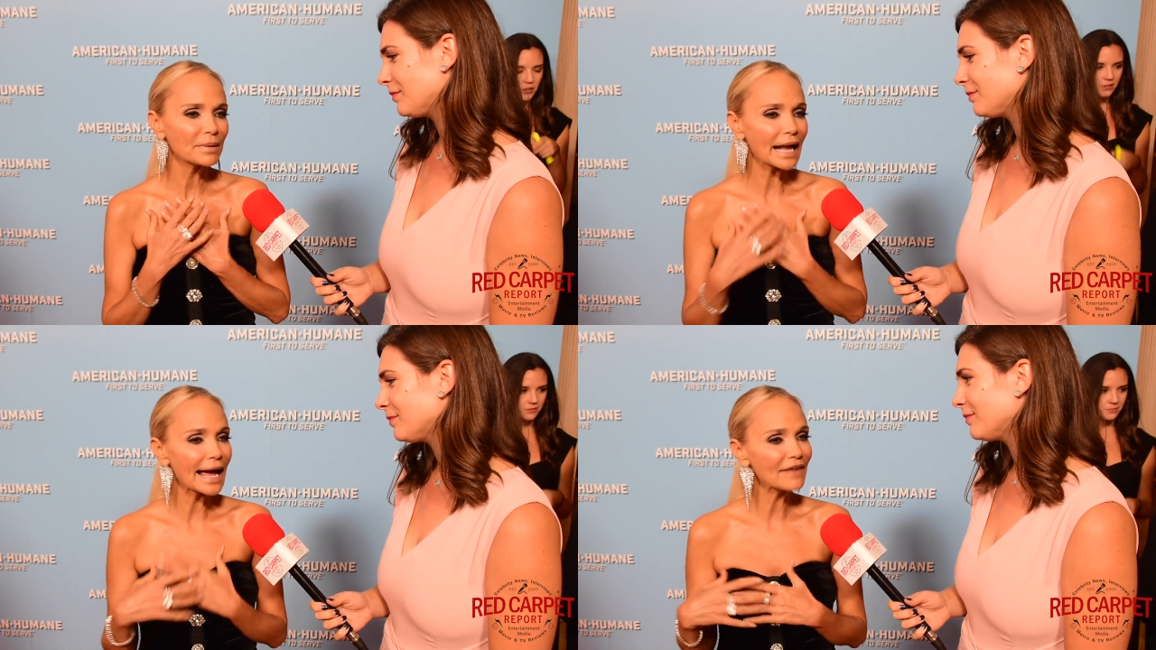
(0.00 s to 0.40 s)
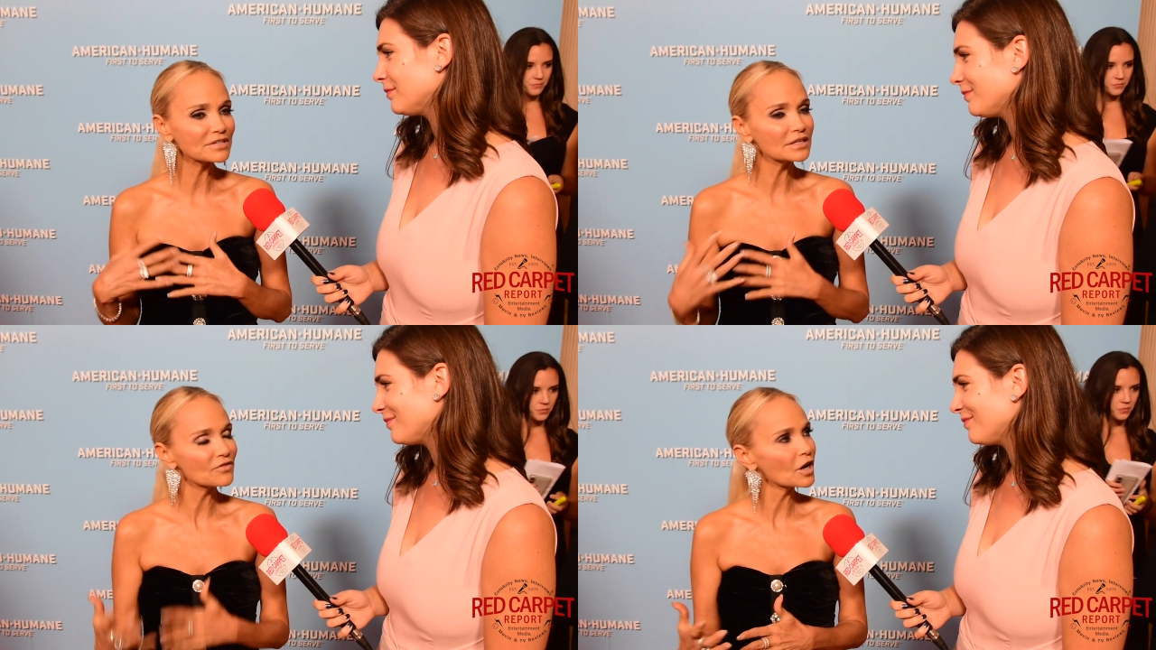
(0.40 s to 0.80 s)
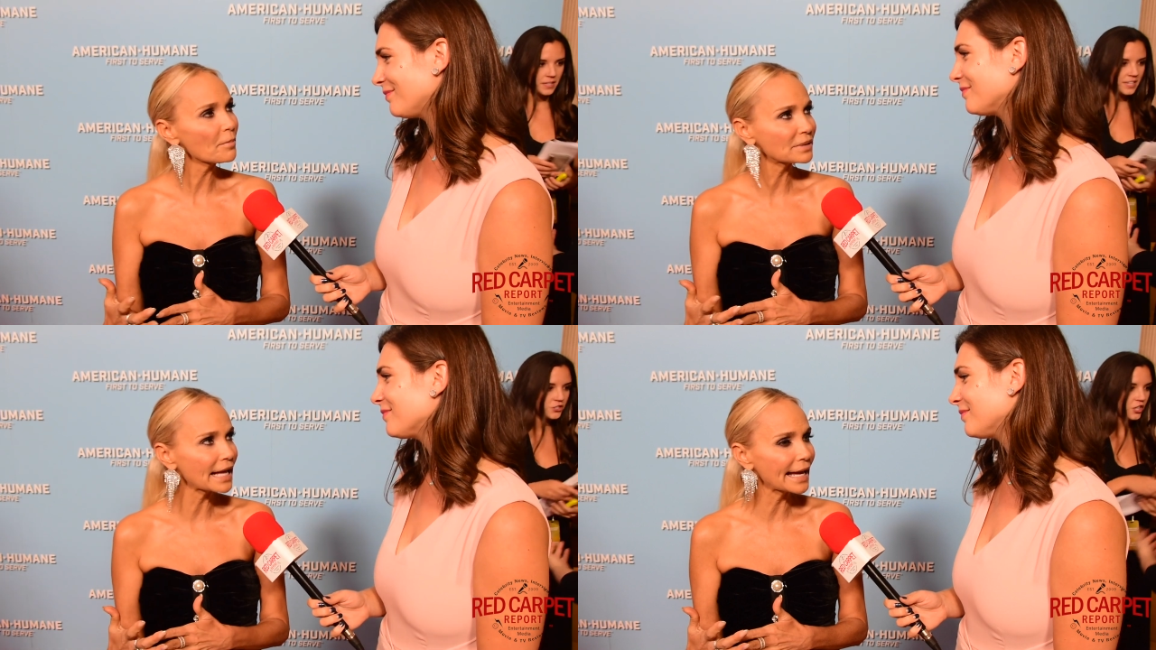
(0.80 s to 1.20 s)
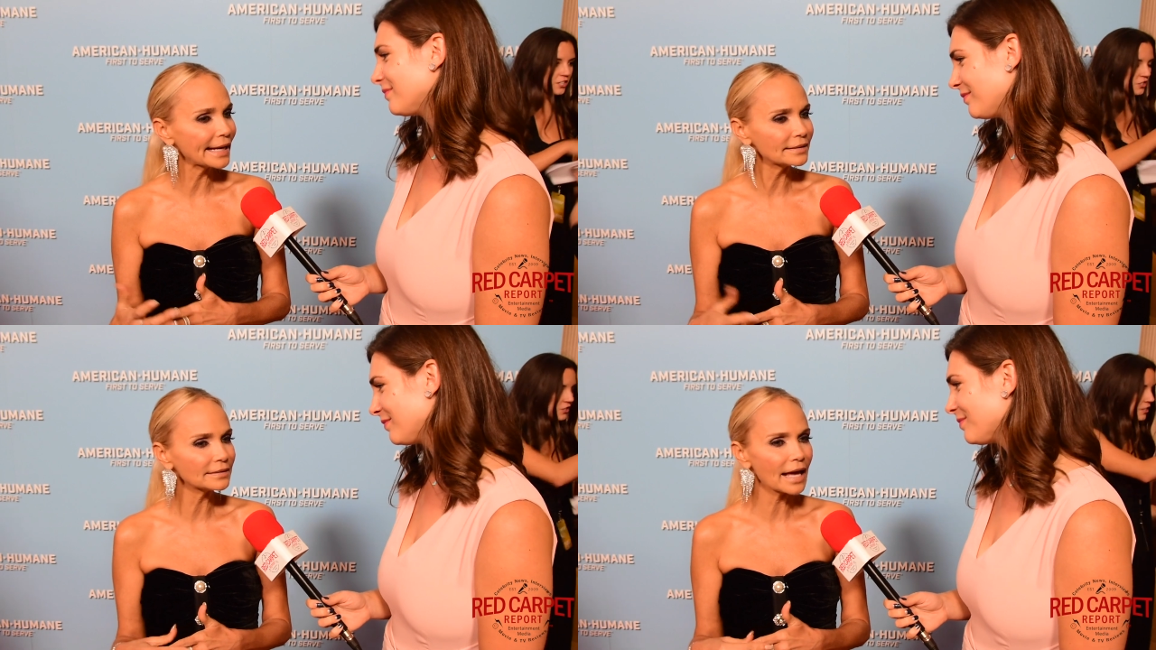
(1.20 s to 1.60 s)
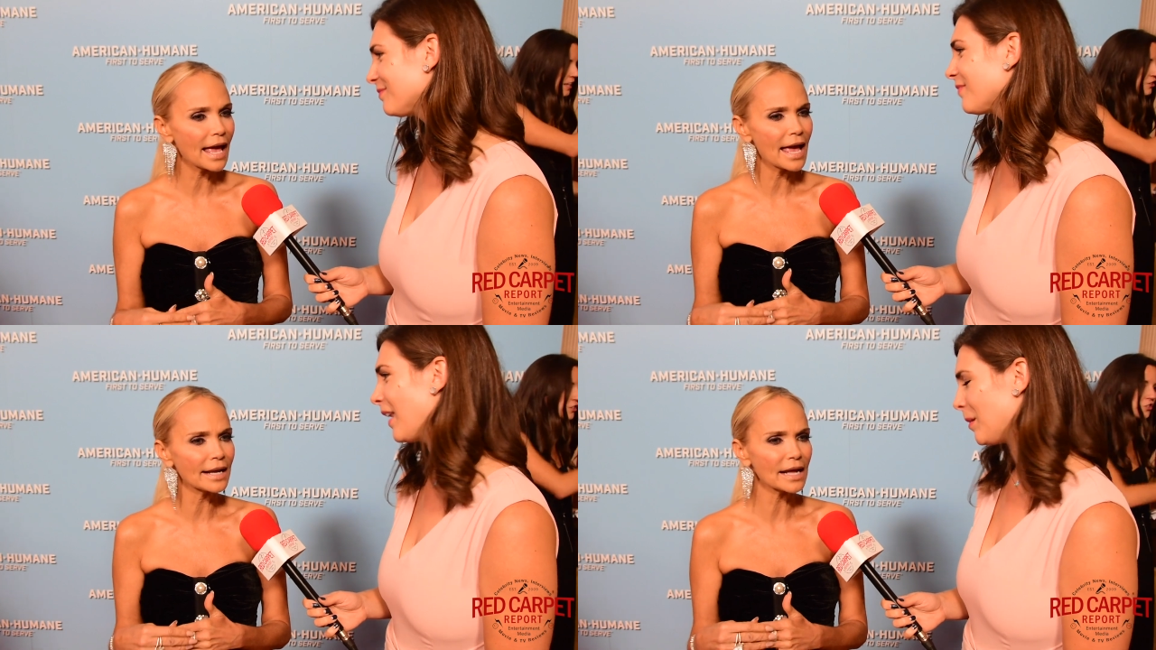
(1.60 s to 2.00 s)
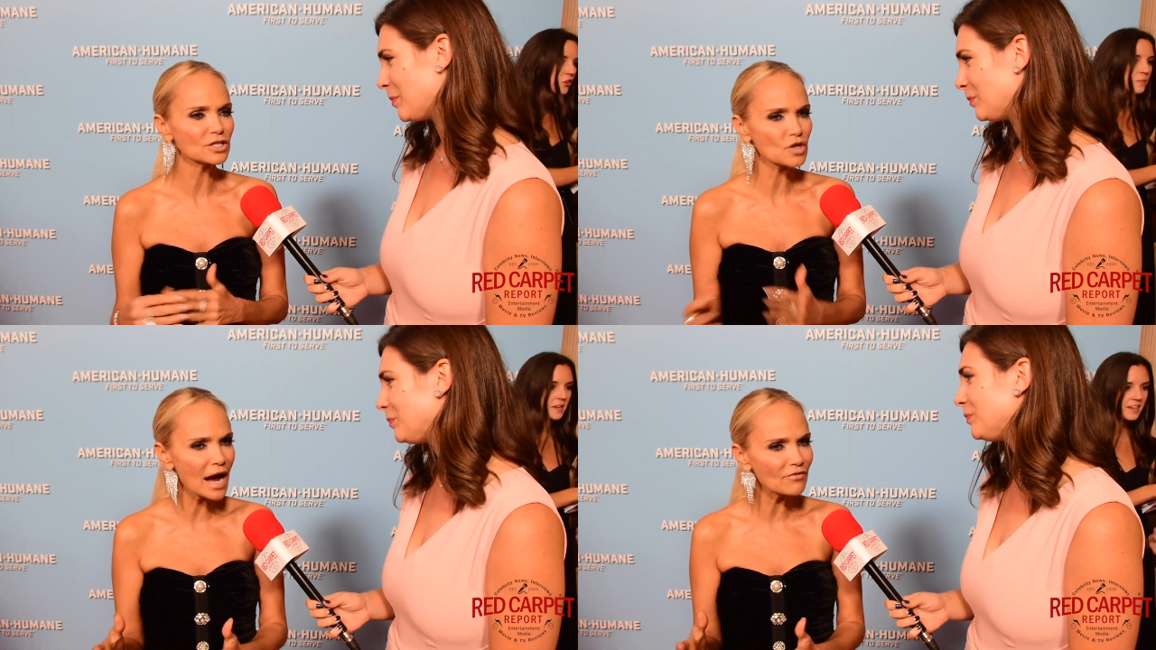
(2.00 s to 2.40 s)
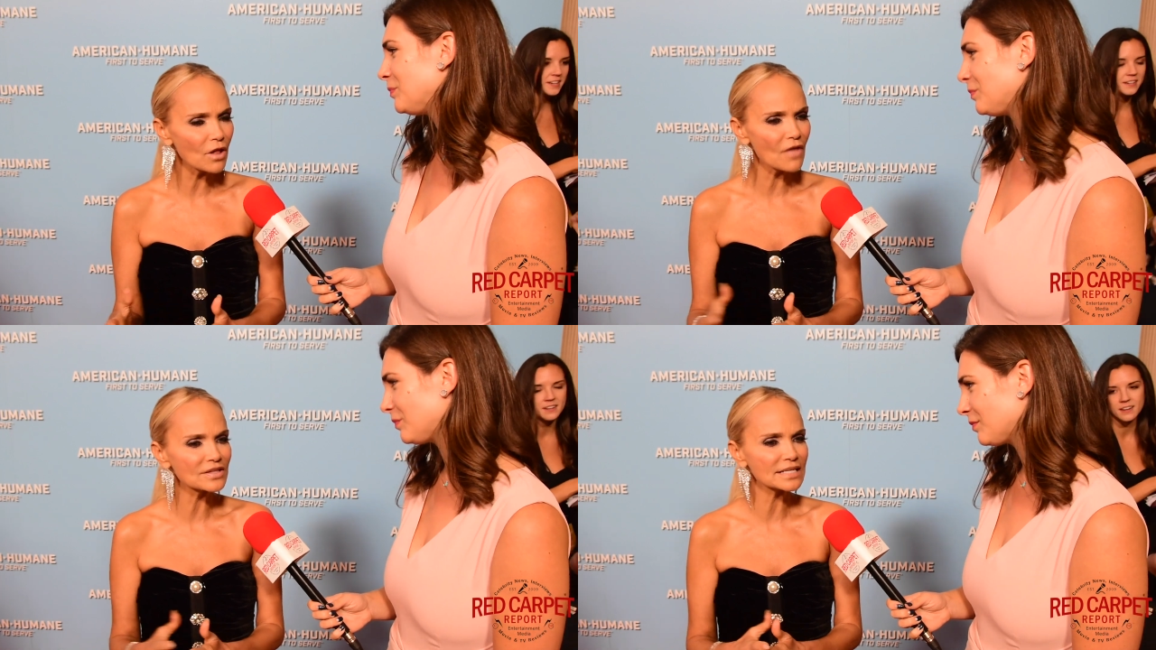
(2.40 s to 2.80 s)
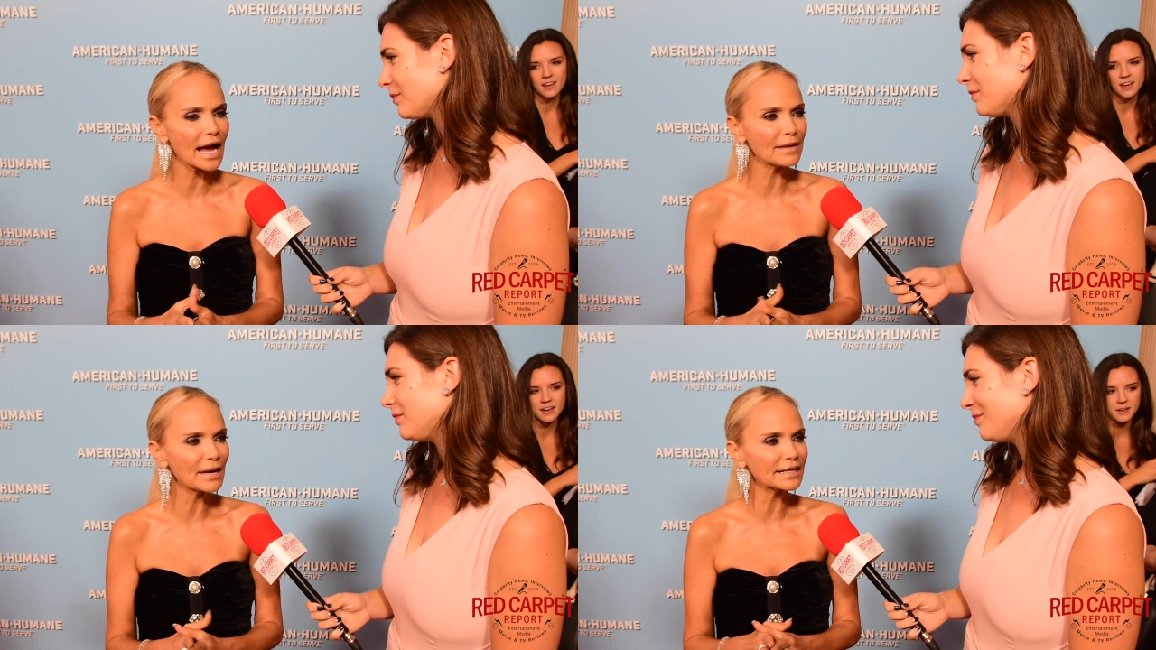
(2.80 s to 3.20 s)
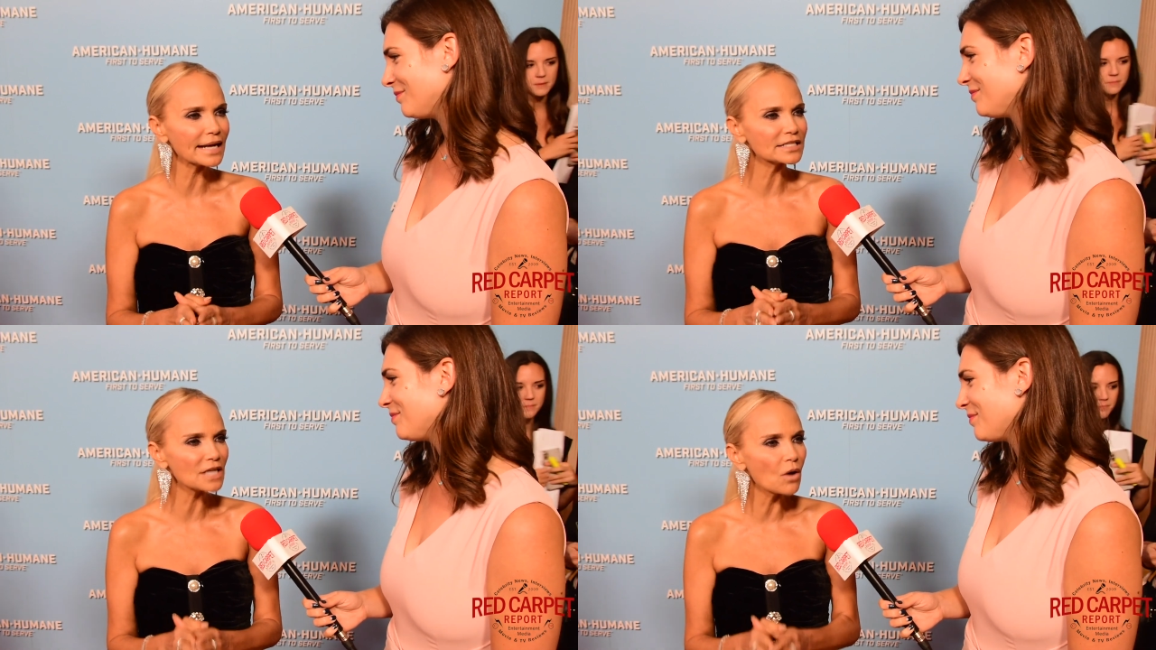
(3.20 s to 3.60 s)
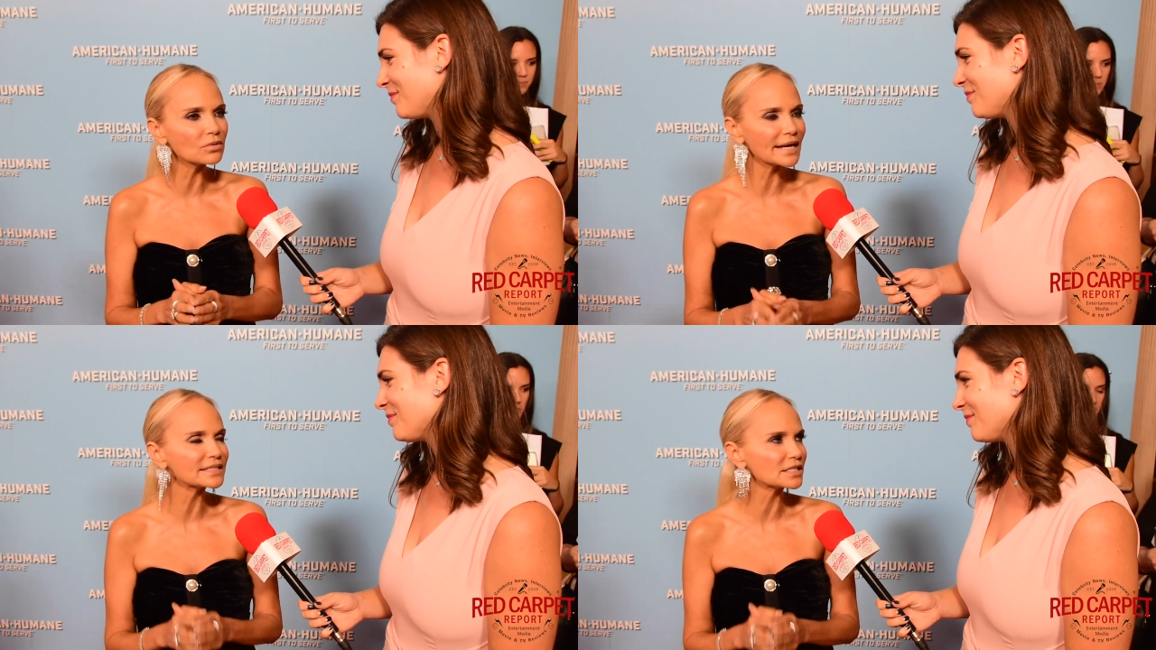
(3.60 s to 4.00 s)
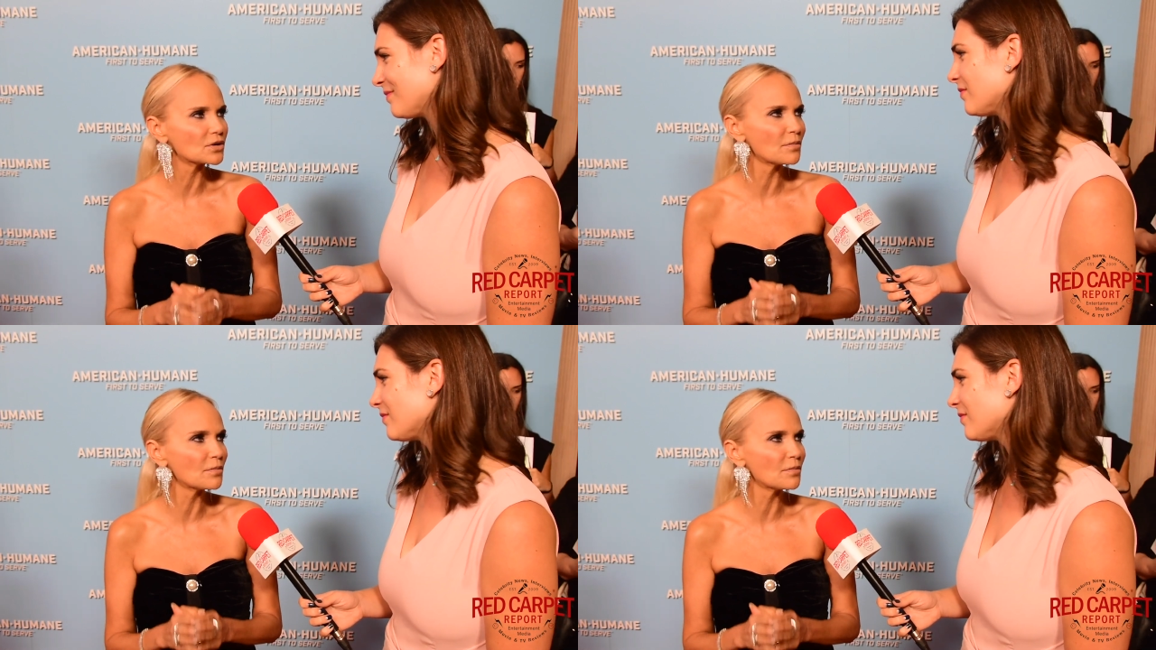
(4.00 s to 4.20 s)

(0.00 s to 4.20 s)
Speaker 1: but I have to live on a plane, and I travel all the time, and I don't like to do